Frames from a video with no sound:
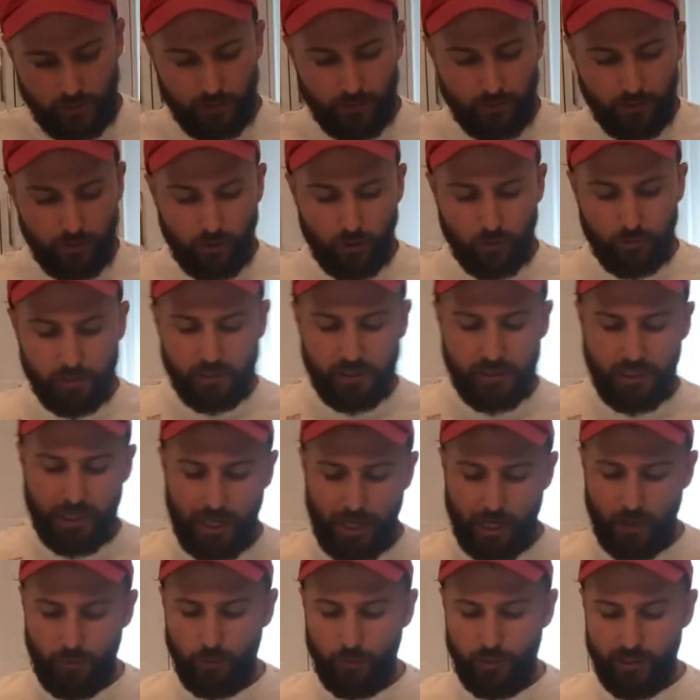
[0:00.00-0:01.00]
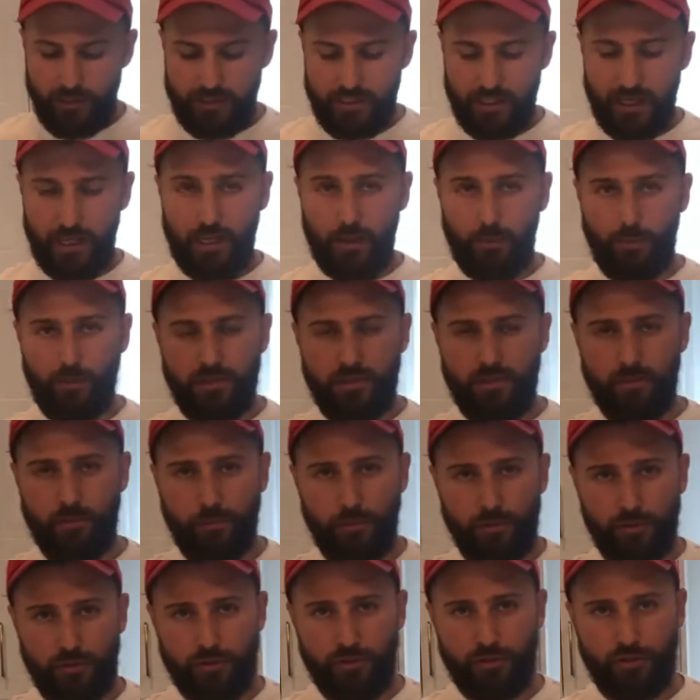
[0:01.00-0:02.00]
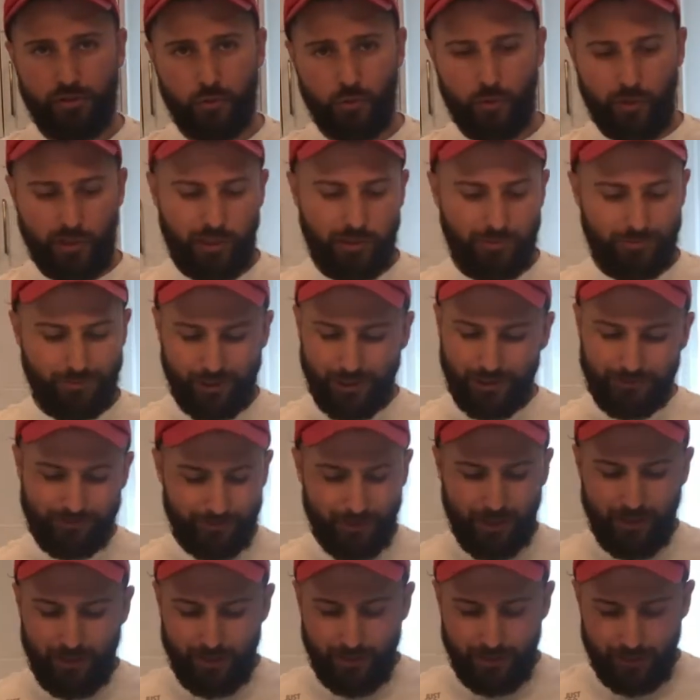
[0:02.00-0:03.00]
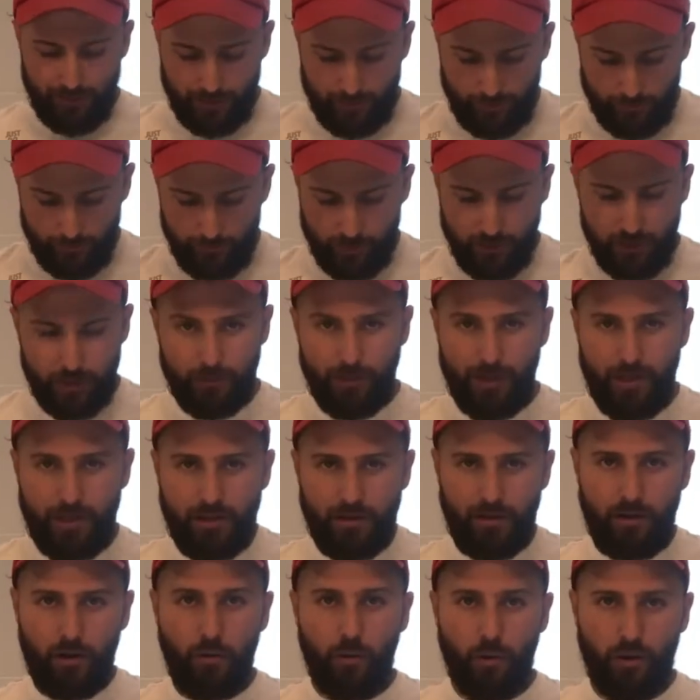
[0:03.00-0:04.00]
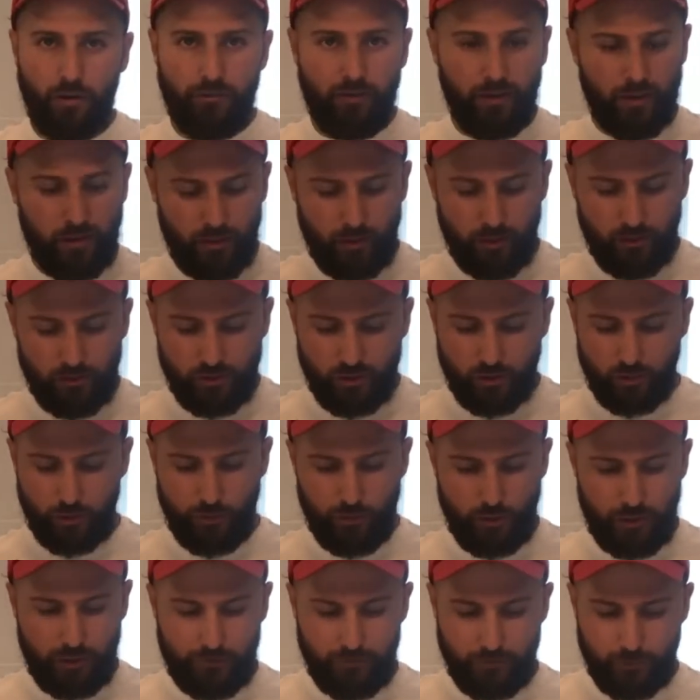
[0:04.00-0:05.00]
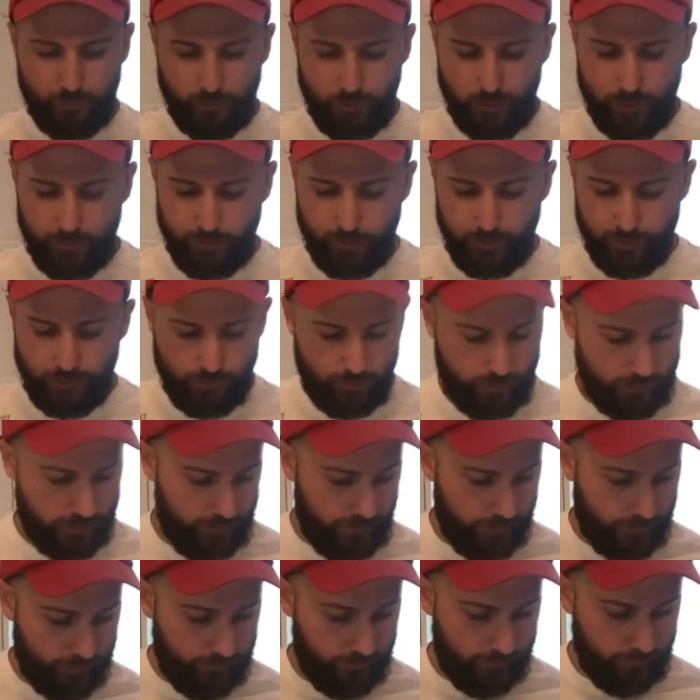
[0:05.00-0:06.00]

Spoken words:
Normally I would tie it with some butcher's twine, but I'm going to make it a quick video so we don't have to worry about doing that.